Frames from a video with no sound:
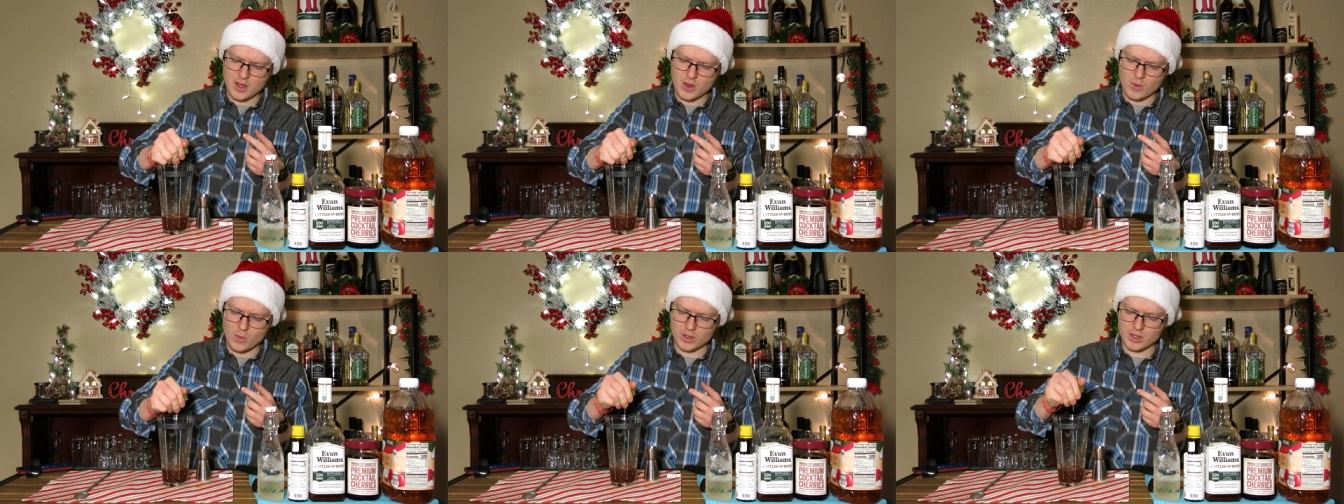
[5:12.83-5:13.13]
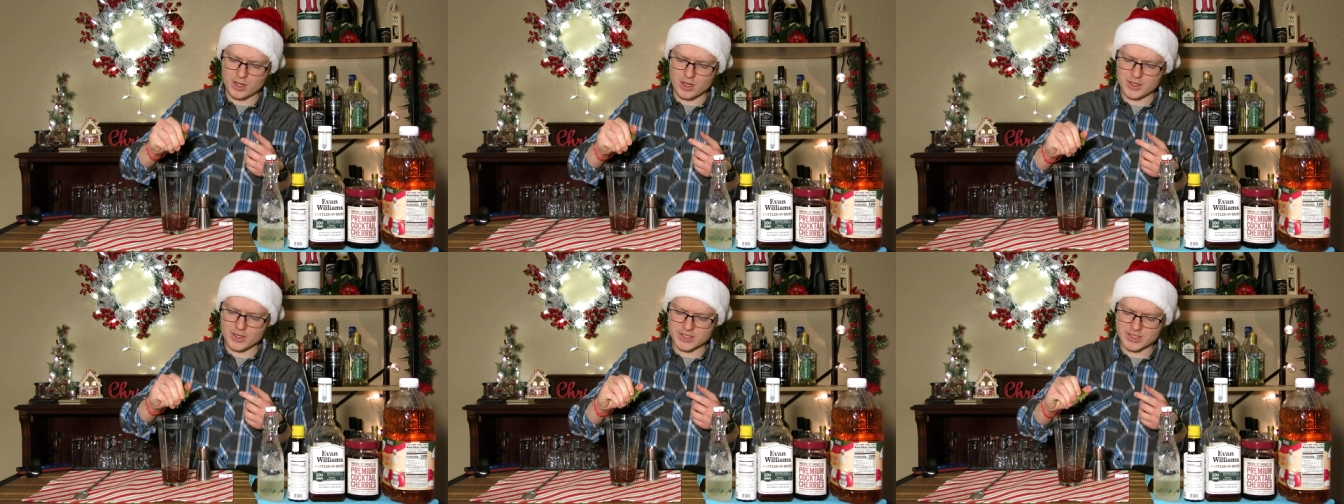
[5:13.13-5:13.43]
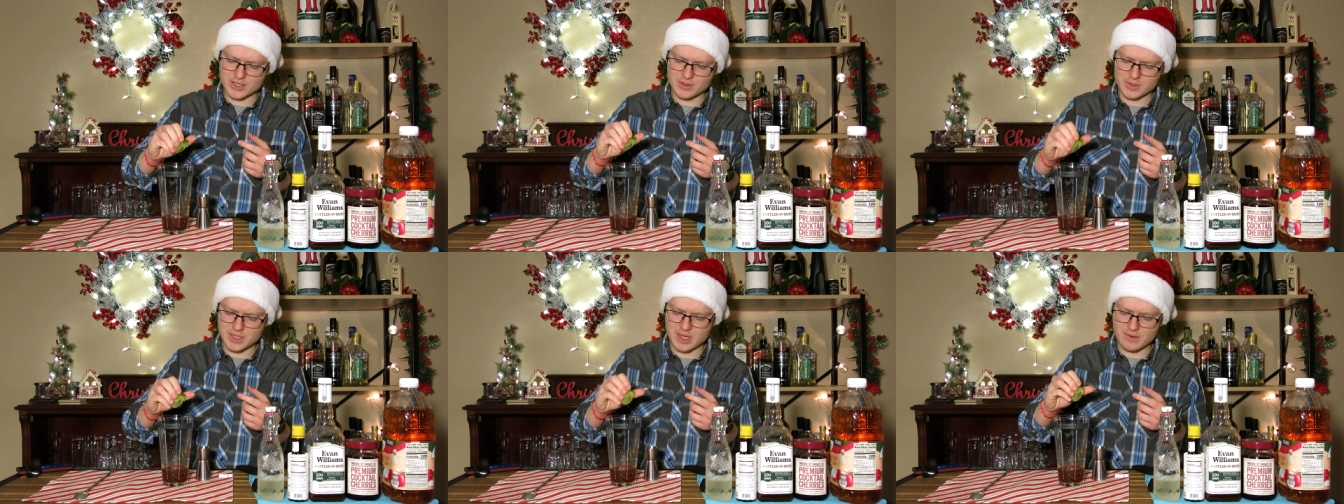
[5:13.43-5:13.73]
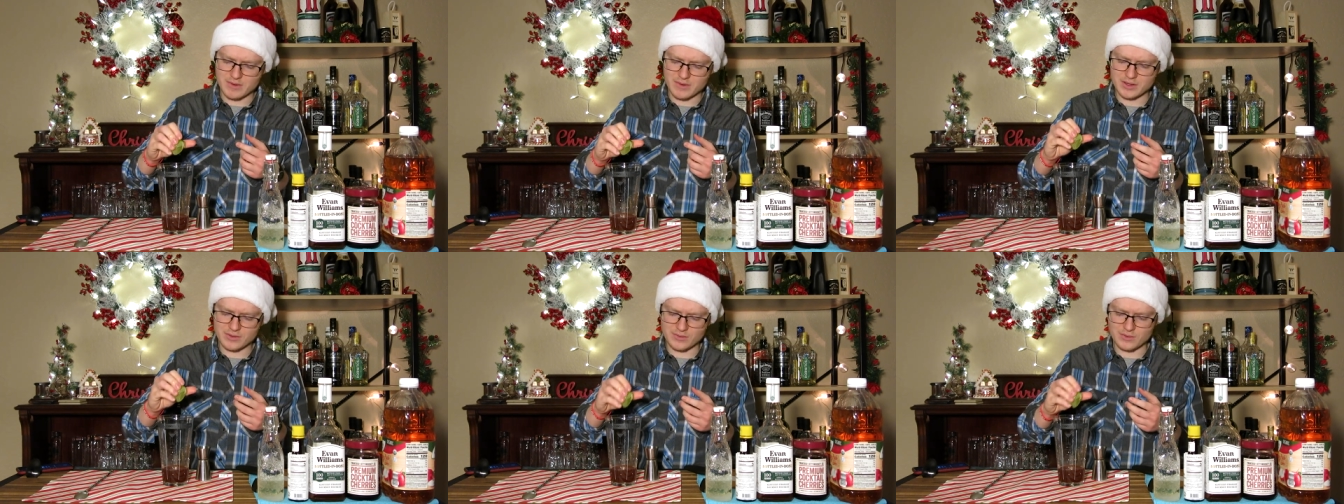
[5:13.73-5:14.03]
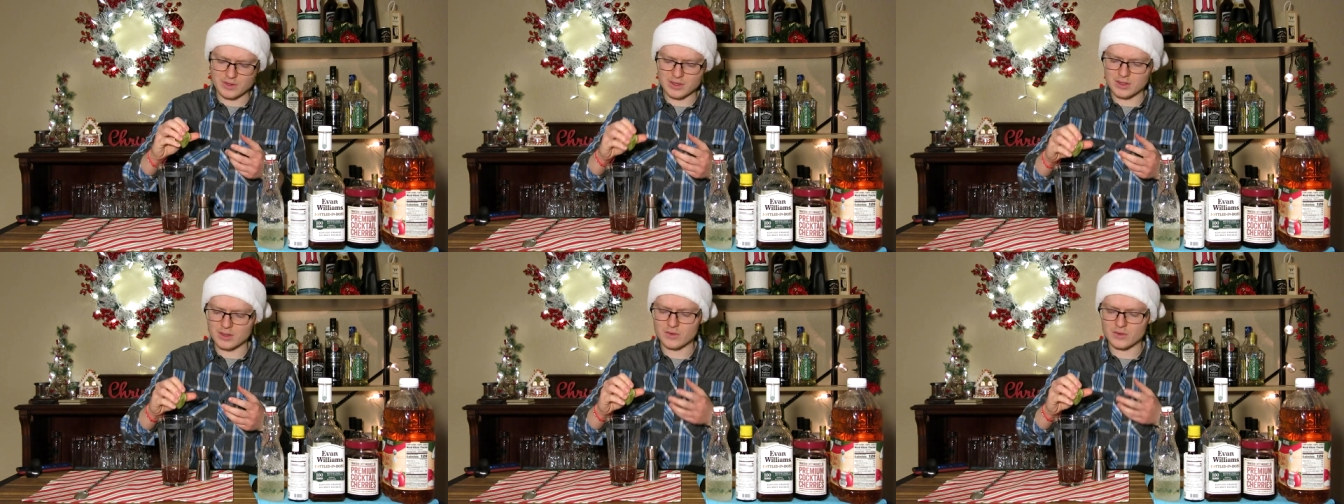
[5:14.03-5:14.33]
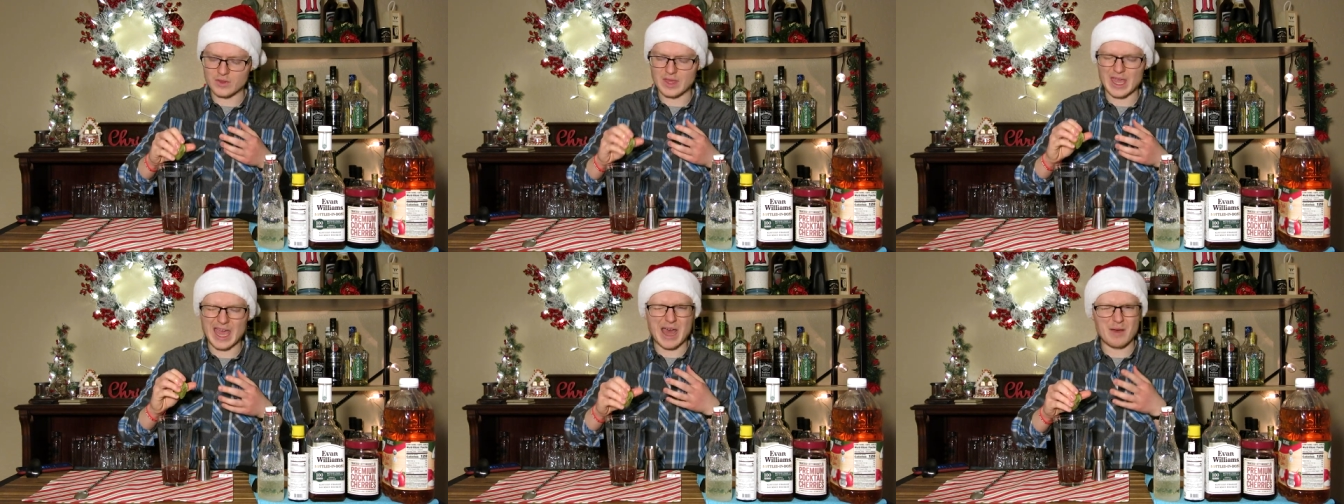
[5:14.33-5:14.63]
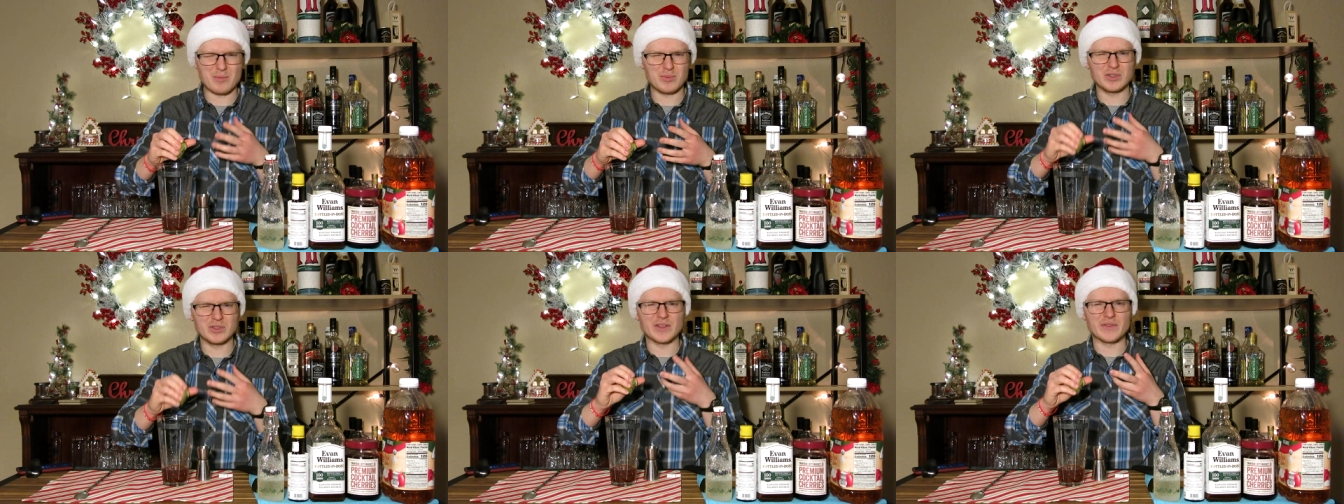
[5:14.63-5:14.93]
while also giving the
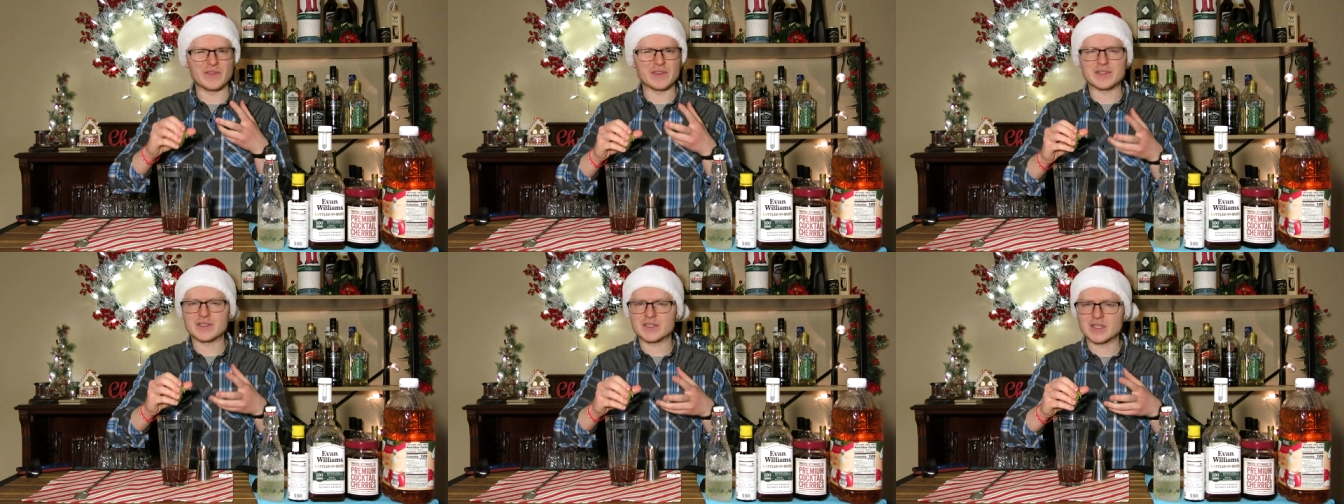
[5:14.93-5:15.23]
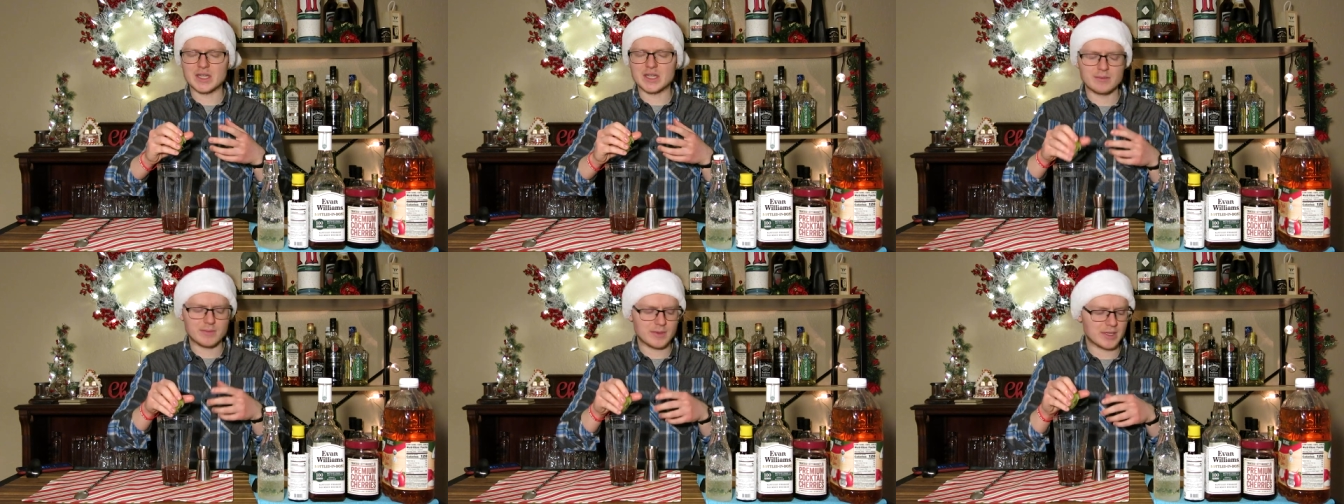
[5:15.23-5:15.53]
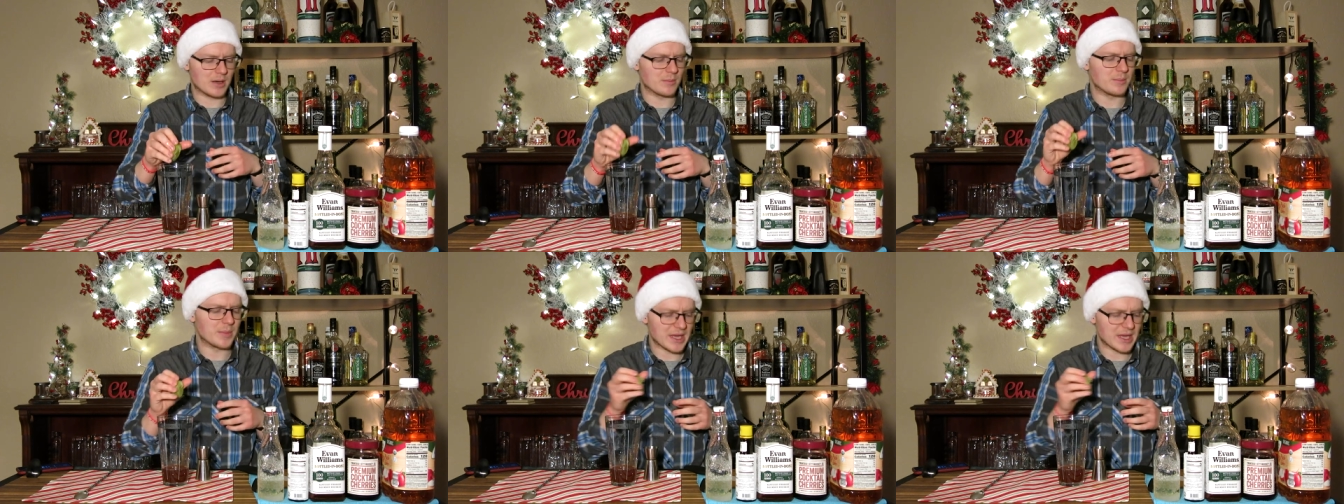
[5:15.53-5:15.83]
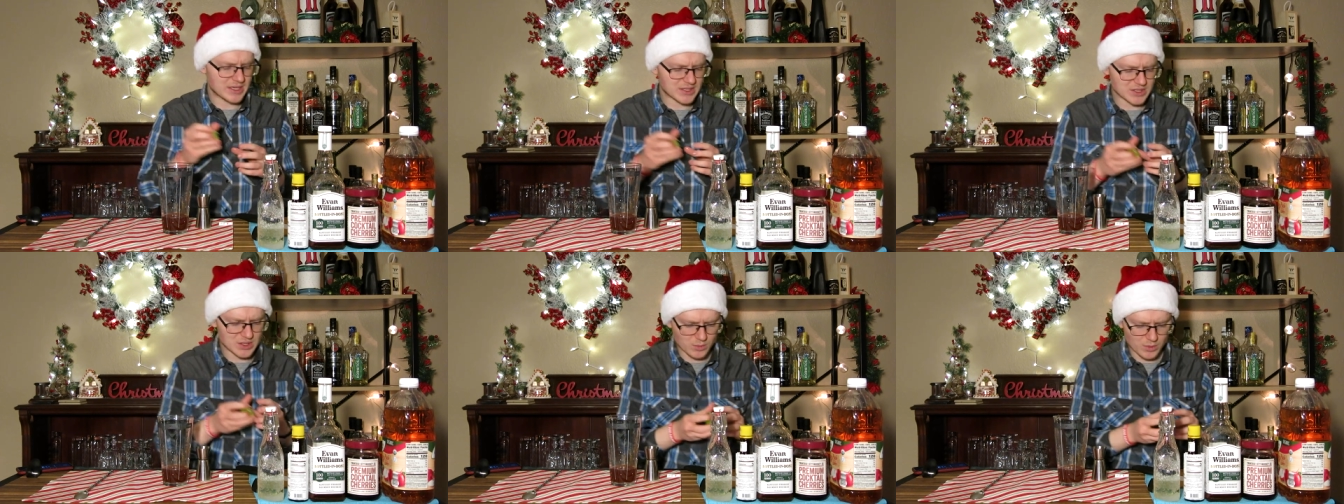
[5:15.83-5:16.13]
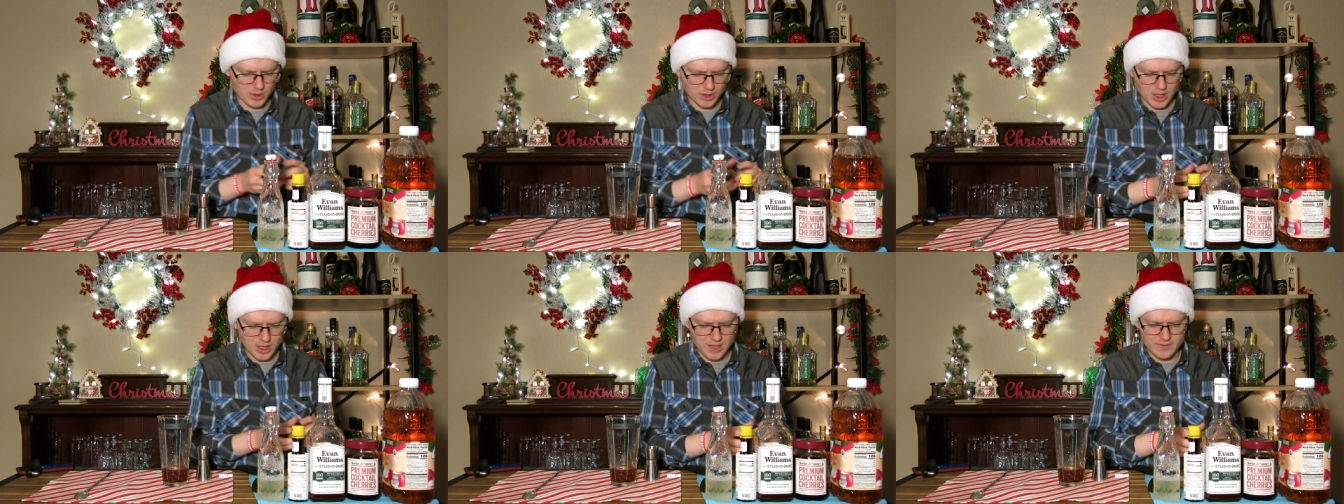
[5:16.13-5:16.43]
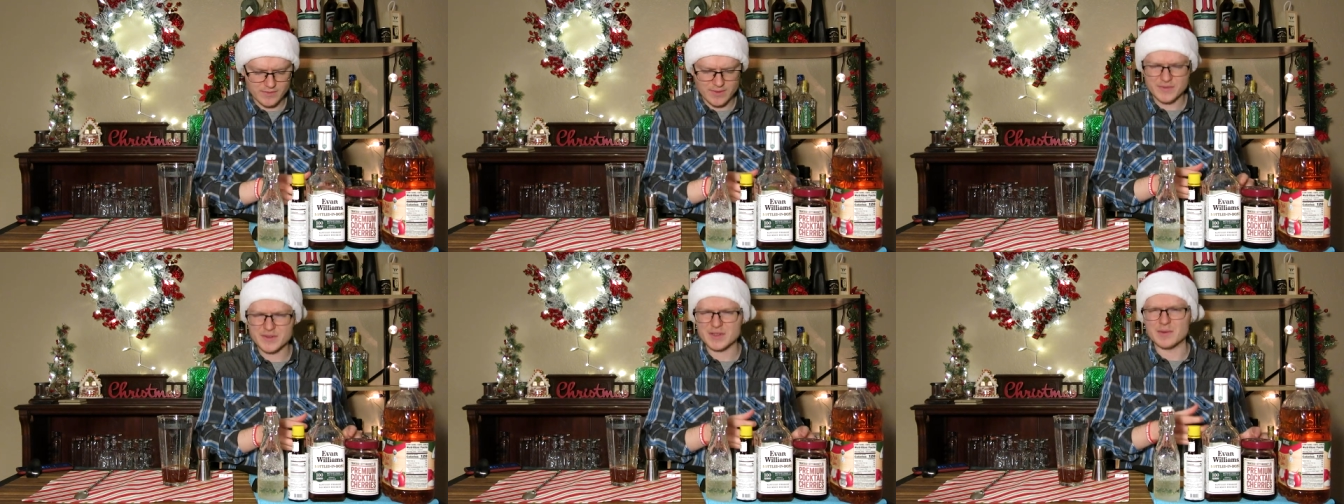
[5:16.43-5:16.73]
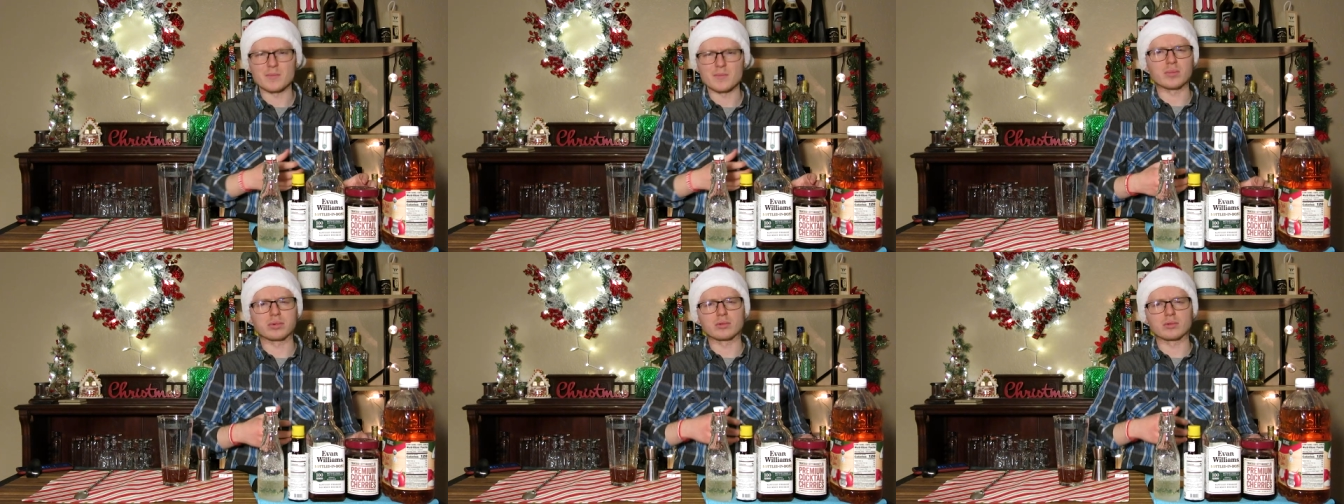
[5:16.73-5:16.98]
apple and the cinnamon a base to work off of, some